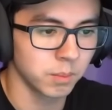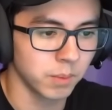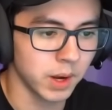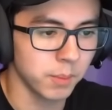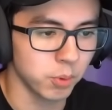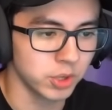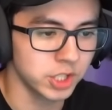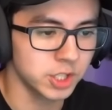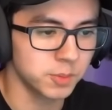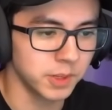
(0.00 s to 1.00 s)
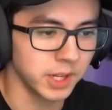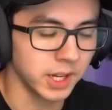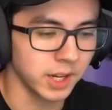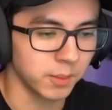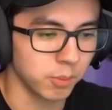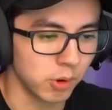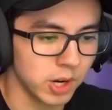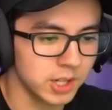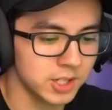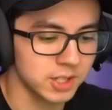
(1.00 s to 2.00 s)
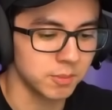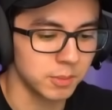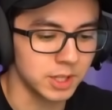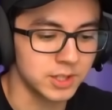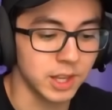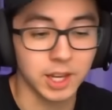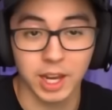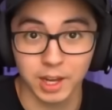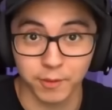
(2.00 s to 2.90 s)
My bridges being bricks means they can't get